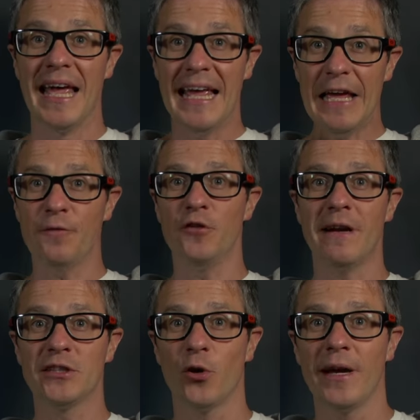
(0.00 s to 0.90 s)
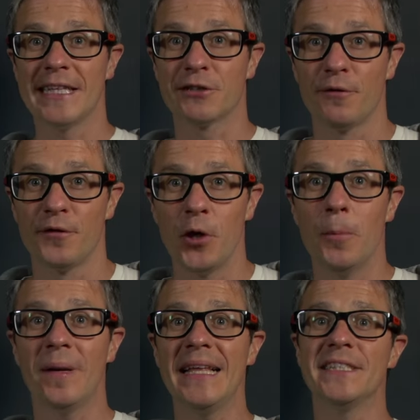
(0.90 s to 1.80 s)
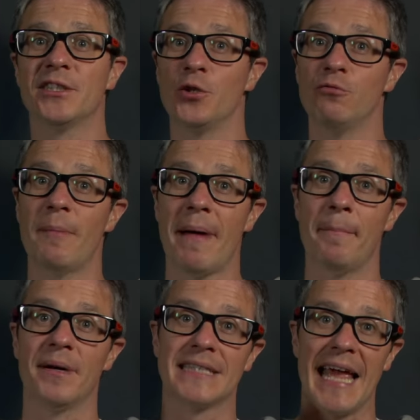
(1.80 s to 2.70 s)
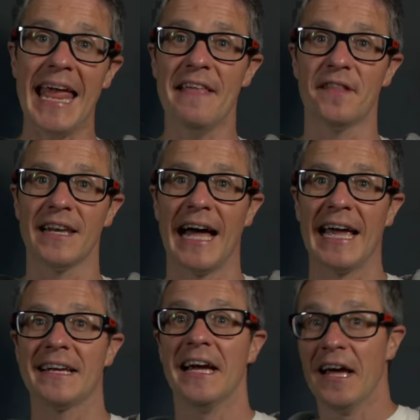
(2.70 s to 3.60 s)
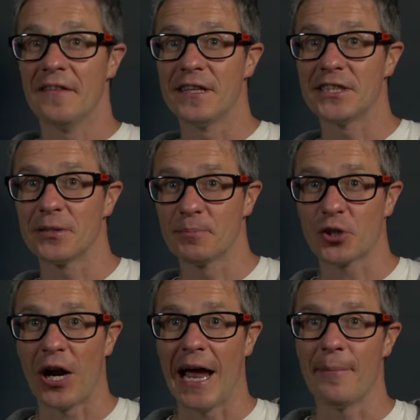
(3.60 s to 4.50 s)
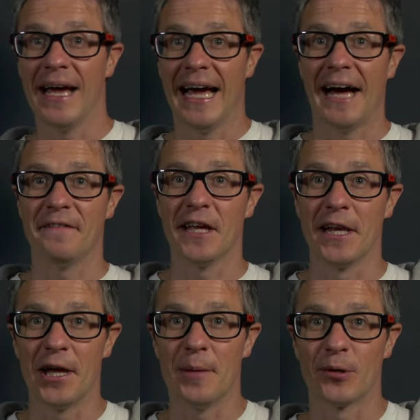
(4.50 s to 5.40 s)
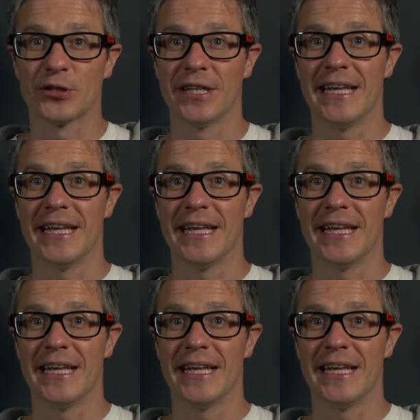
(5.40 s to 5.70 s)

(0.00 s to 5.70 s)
if you're enjoying this review, please do remember to hit the like, the subscribe and the alert button.